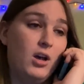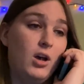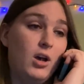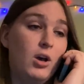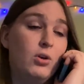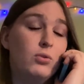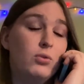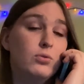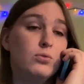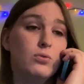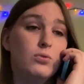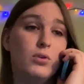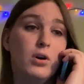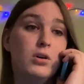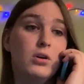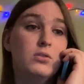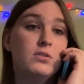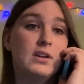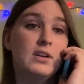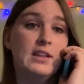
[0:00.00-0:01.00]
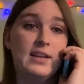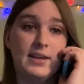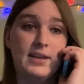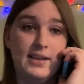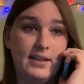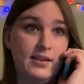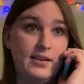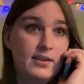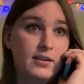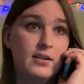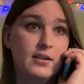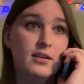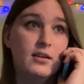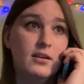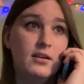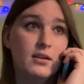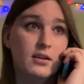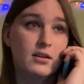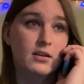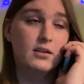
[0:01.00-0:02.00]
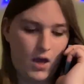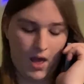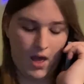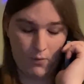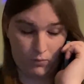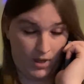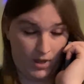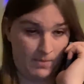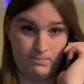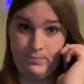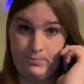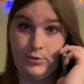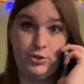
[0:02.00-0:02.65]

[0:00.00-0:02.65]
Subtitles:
Oh, really? I'm